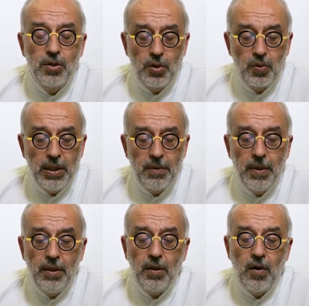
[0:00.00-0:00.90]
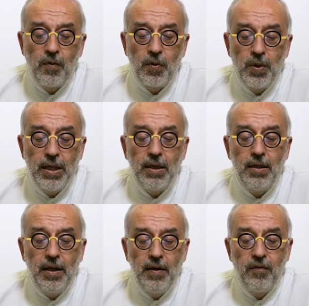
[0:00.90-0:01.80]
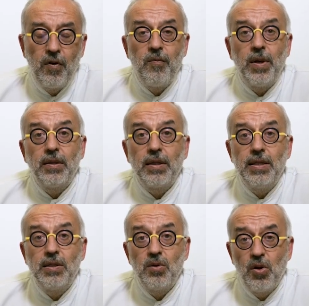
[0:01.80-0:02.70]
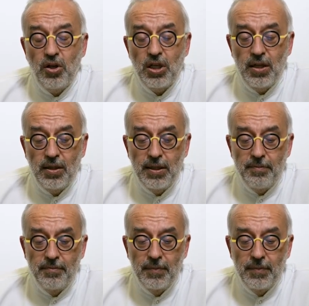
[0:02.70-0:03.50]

The treatment of renal involvement is urgent.